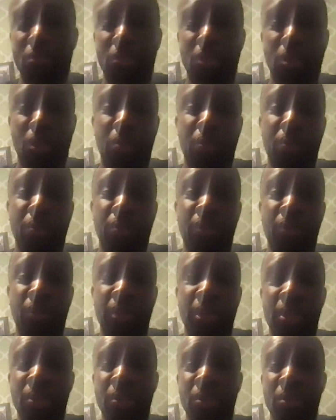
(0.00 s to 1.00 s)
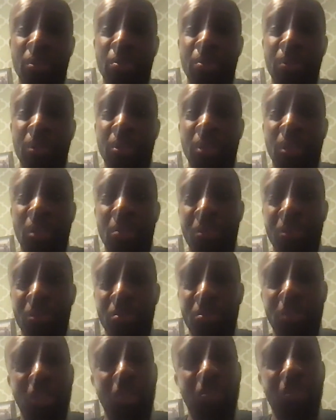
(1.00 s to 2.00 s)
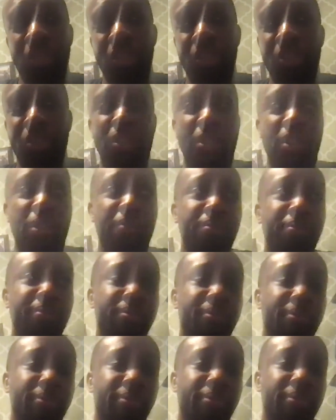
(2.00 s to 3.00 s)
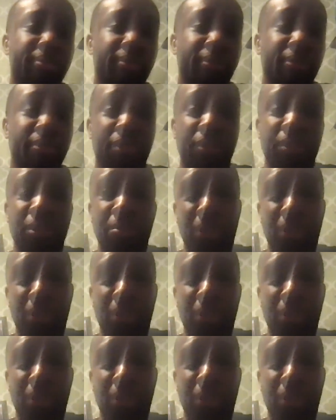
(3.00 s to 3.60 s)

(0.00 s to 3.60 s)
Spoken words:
hopefully we'll get an undisputed champion sometime next year for the